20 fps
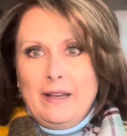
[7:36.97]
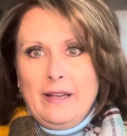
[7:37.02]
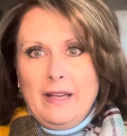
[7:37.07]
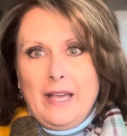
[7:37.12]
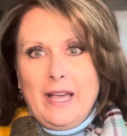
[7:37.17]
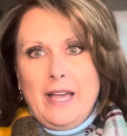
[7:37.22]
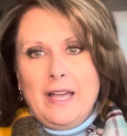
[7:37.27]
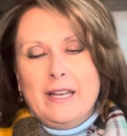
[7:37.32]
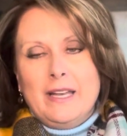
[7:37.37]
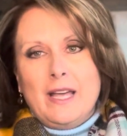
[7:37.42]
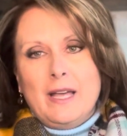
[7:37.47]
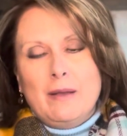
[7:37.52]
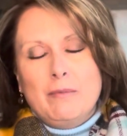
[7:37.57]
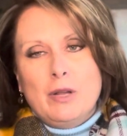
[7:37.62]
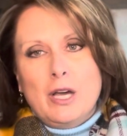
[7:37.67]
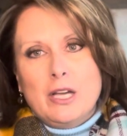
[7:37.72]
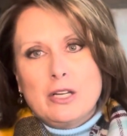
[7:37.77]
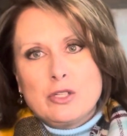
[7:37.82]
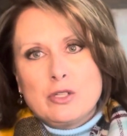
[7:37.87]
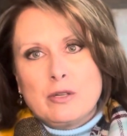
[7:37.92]
And I'm
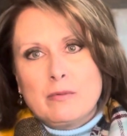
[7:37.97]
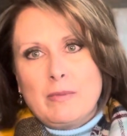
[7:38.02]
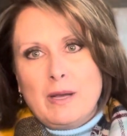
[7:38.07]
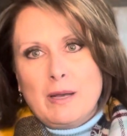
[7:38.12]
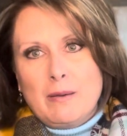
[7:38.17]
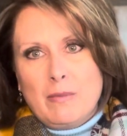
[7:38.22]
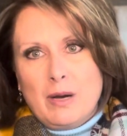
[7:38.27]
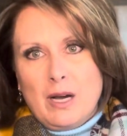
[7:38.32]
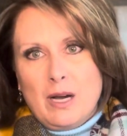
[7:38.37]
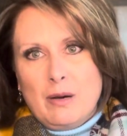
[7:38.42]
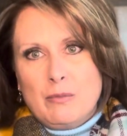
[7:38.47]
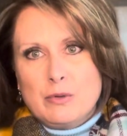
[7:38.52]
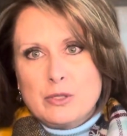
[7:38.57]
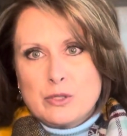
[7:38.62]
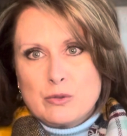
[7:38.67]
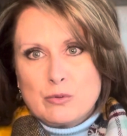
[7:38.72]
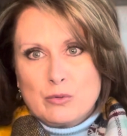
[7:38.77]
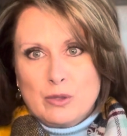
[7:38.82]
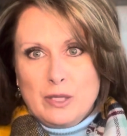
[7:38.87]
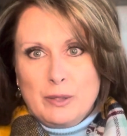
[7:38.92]
not sure my mom was
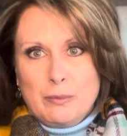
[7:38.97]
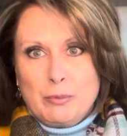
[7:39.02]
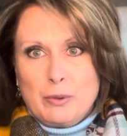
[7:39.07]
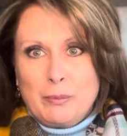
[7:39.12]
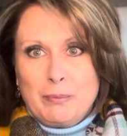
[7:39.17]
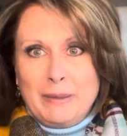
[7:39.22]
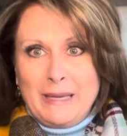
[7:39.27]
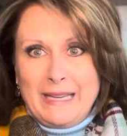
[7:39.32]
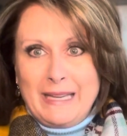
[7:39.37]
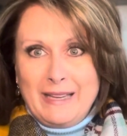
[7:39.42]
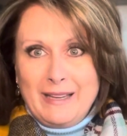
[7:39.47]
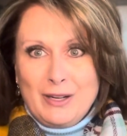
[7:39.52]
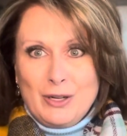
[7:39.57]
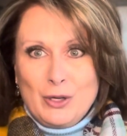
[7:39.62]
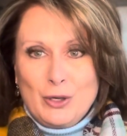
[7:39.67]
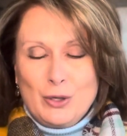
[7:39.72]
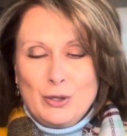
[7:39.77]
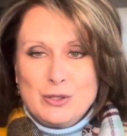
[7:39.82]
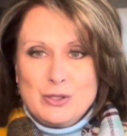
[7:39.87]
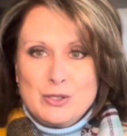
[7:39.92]
really
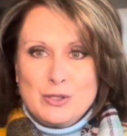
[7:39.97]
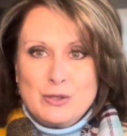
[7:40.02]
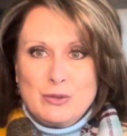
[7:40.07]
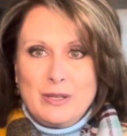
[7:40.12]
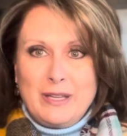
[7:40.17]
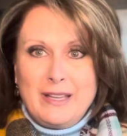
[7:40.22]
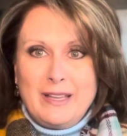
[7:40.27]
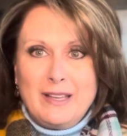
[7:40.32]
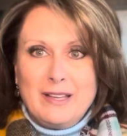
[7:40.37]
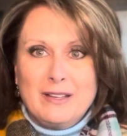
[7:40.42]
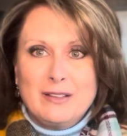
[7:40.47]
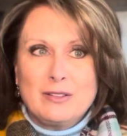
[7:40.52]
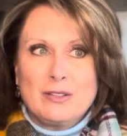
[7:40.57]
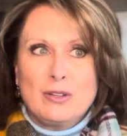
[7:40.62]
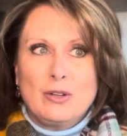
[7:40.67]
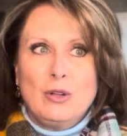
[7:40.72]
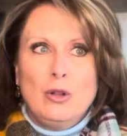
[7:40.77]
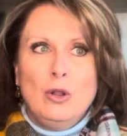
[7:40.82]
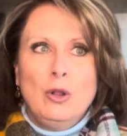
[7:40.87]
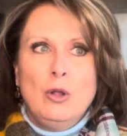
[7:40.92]
prepared to
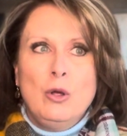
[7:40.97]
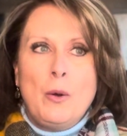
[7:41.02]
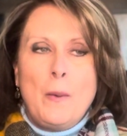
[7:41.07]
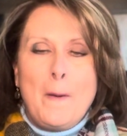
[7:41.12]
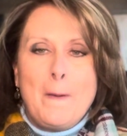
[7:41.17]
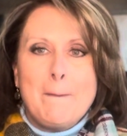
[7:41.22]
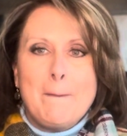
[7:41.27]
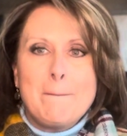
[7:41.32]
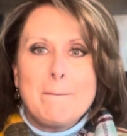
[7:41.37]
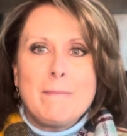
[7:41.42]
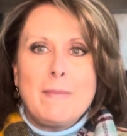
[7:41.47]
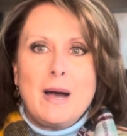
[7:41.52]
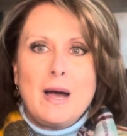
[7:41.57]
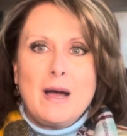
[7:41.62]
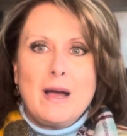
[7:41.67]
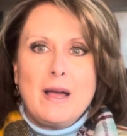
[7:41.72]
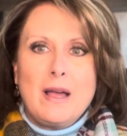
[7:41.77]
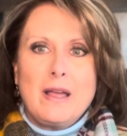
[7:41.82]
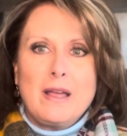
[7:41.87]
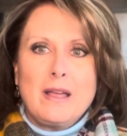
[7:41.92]
handle
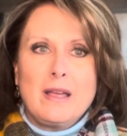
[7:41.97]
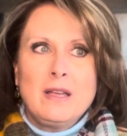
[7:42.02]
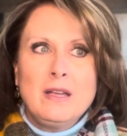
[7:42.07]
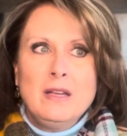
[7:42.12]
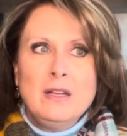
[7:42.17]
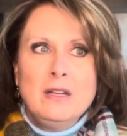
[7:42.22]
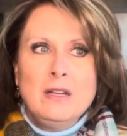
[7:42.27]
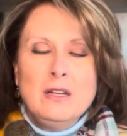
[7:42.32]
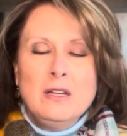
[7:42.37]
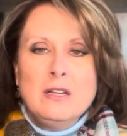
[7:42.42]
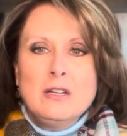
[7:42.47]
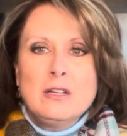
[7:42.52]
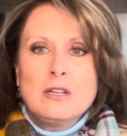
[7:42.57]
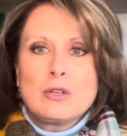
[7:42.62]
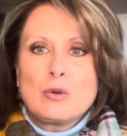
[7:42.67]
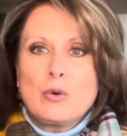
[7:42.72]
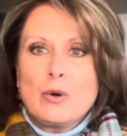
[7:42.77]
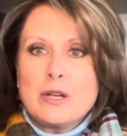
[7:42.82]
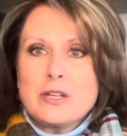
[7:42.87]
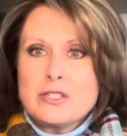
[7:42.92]
my
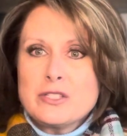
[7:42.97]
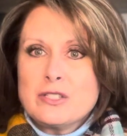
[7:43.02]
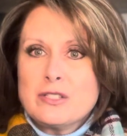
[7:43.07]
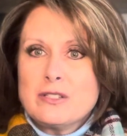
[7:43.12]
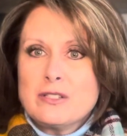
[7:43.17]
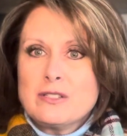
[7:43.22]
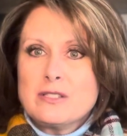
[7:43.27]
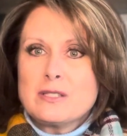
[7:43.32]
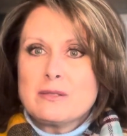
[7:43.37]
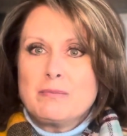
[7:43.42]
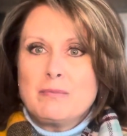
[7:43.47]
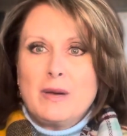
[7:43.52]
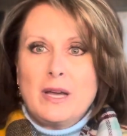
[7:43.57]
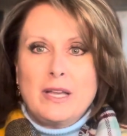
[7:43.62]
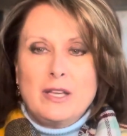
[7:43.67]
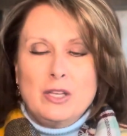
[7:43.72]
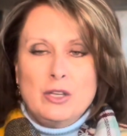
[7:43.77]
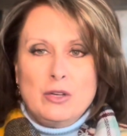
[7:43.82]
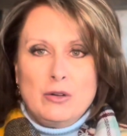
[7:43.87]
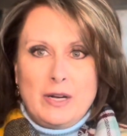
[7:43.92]
questions, my
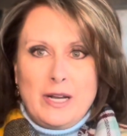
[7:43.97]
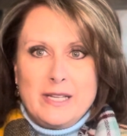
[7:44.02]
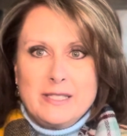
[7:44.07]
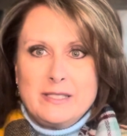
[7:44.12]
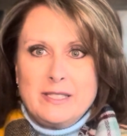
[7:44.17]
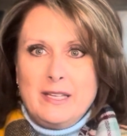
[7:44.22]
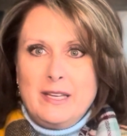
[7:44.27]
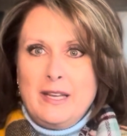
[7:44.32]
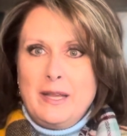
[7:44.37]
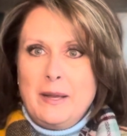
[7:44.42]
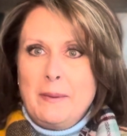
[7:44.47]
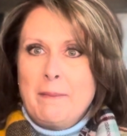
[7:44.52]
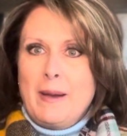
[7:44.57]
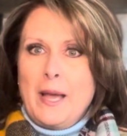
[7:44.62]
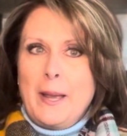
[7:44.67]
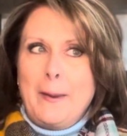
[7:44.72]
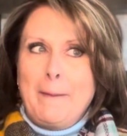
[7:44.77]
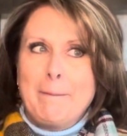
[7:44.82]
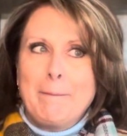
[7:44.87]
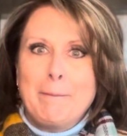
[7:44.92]
curiosity,
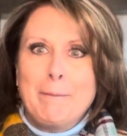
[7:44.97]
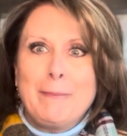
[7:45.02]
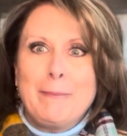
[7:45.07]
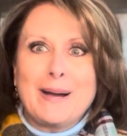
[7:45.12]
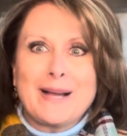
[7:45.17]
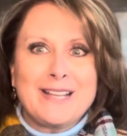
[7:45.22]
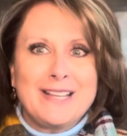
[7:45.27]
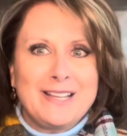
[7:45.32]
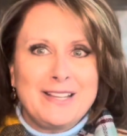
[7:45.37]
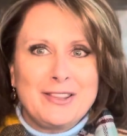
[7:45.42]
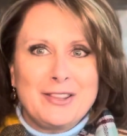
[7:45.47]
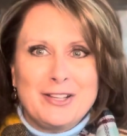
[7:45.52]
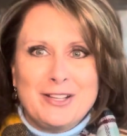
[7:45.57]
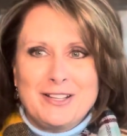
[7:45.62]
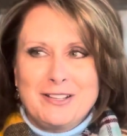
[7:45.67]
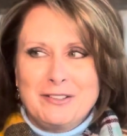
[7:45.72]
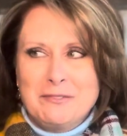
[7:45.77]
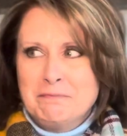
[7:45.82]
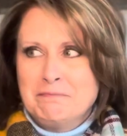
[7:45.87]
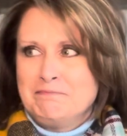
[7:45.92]
my bucking
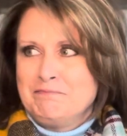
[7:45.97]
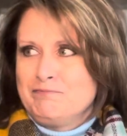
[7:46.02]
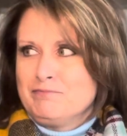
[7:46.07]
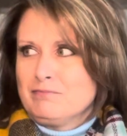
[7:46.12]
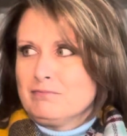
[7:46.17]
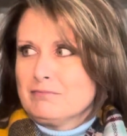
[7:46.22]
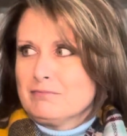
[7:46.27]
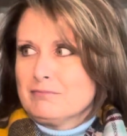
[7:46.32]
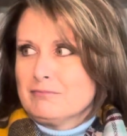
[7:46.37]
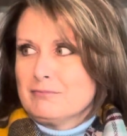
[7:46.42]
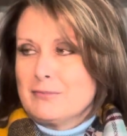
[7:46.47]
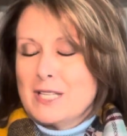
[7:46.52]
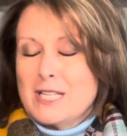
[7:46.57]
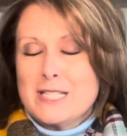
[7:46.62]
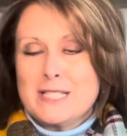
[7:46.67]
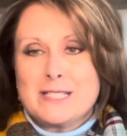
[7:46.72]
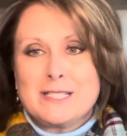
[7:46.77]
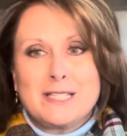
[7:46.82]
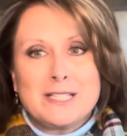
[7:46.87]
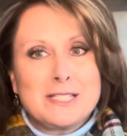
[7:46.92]
the
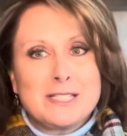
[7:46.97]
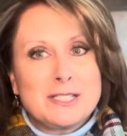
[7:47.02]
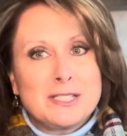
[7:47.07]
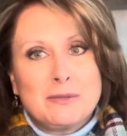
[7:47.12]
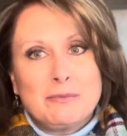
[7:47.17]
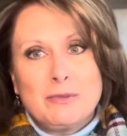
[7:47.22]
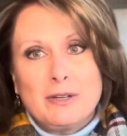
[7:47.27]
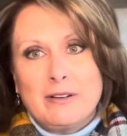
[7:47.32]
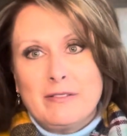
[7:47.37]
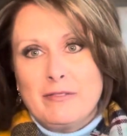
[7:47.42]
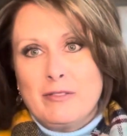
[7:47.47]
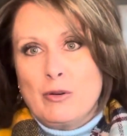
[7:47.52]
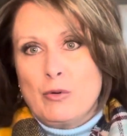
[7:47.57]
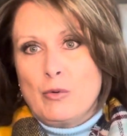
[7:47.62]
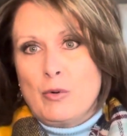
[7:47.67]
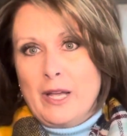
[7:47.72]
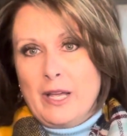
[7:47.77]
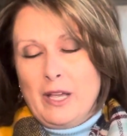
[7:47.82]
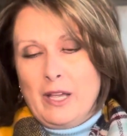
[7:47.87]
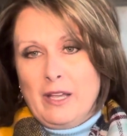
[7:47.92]
system of the
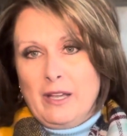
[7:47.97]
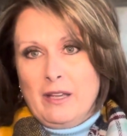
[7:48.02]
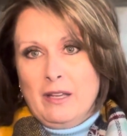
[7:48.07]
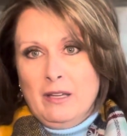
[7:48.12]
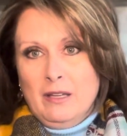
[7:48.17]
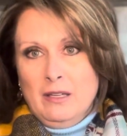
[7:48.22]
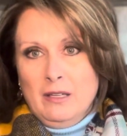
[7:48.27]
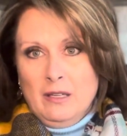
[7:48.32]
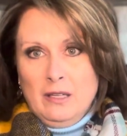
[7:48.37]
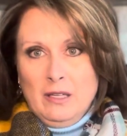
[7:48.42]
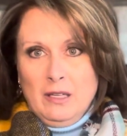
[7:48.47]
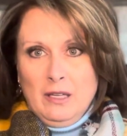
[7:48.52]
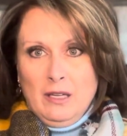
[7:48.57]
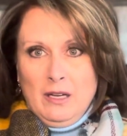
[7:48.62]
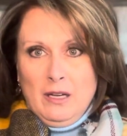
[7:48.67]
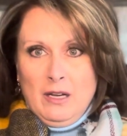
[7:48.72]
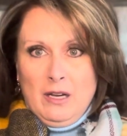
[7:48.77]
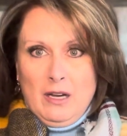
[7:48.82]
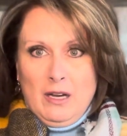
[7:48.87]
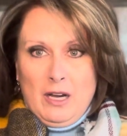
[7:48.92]
way
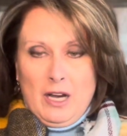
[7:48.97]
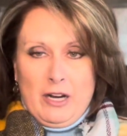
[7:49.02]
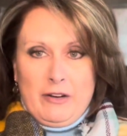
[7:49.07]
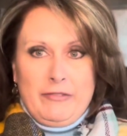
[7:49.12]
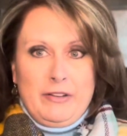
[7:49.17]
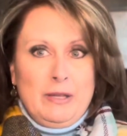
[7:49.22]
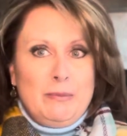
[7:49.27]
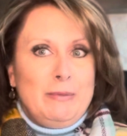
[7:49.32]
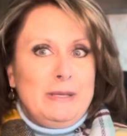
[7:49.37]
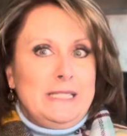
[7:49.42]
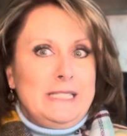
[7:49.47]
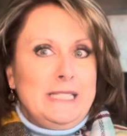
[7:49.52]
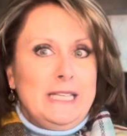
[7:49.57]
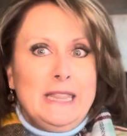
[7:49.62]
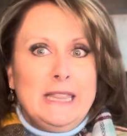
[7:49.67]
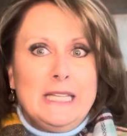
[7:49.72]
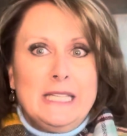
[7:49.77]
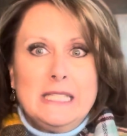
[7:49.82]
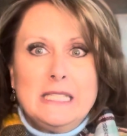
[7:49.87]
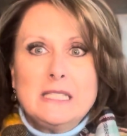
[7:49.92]
our family did
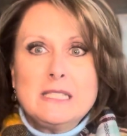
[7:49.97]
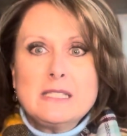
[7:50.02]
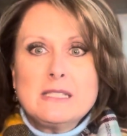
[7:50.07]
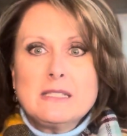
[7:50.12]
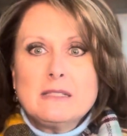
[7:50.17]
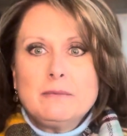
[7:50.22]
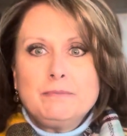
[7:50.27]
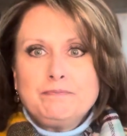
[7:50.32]
things.